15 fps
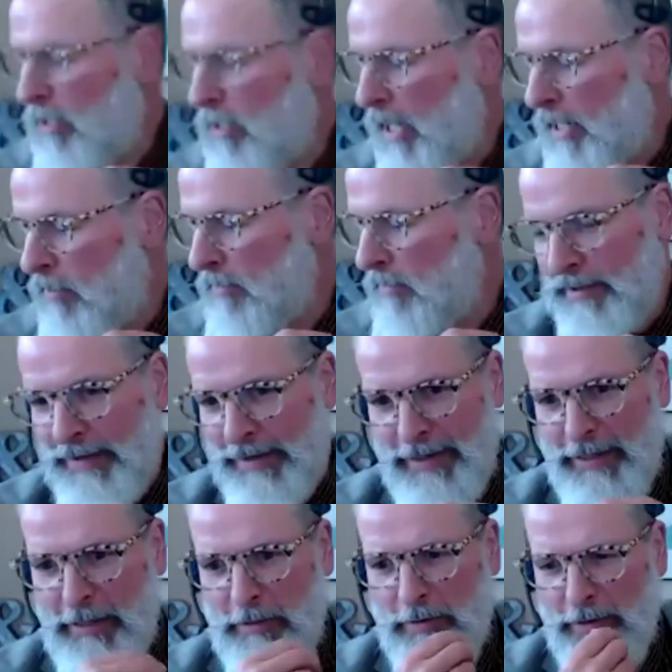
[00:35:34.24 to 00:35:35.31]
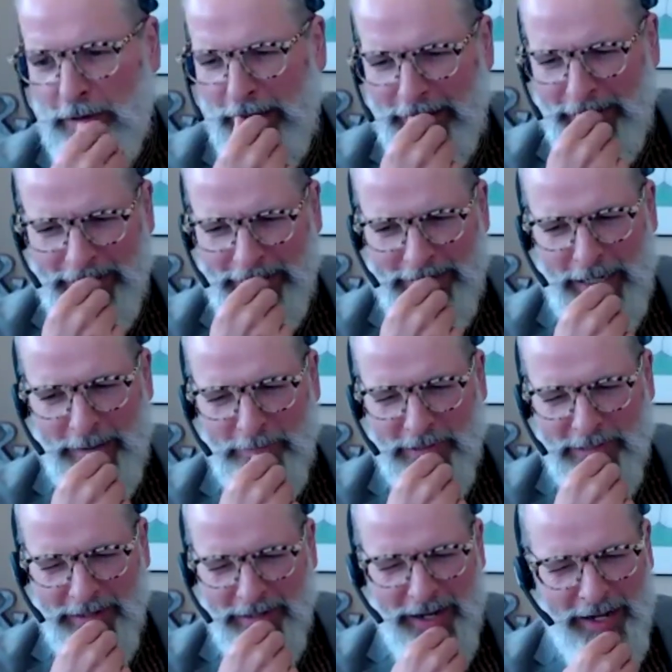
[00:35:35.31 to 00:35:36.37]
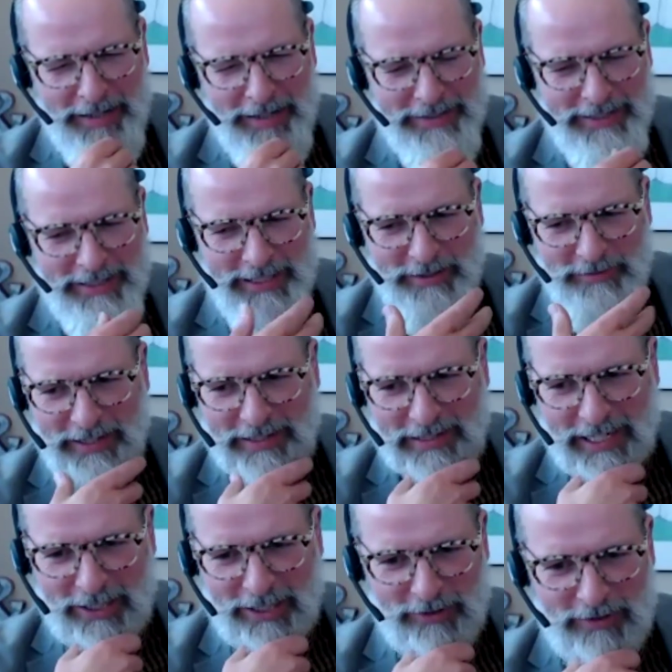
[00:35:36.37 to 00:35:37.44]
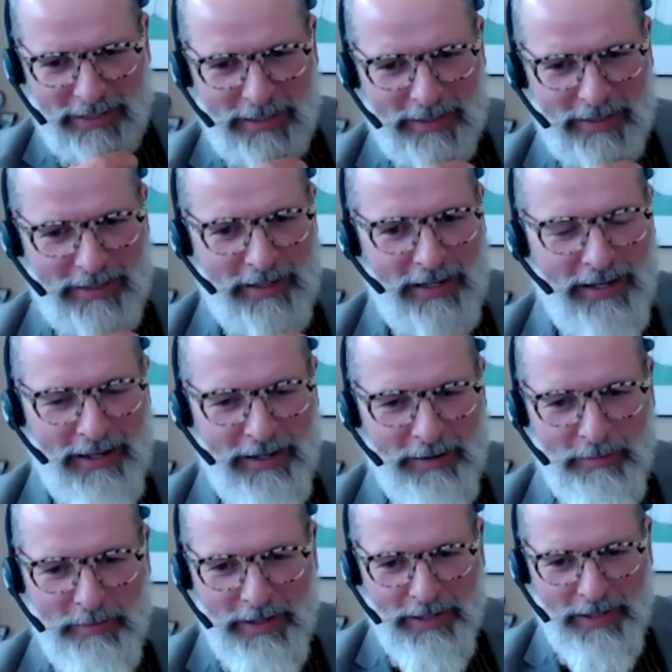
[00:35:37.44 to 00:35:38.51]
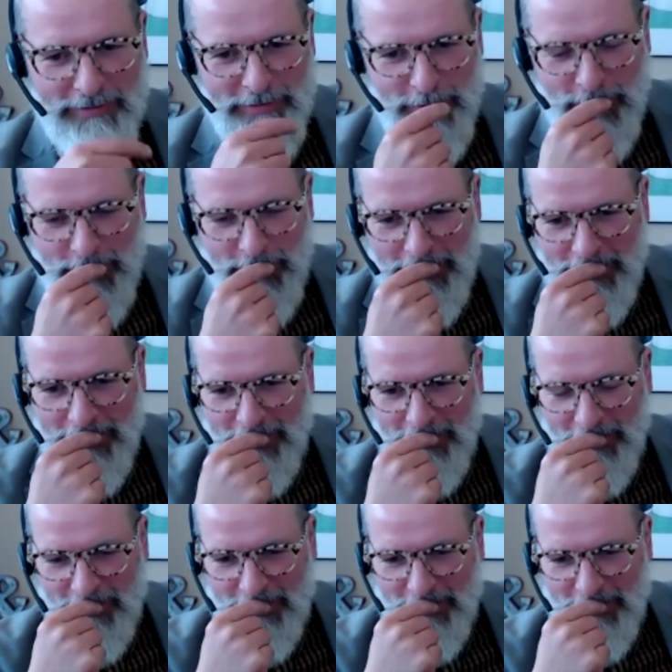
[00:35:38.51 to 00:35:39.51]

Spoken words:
I don't think I can top a Honda Civic Tetris metaphor,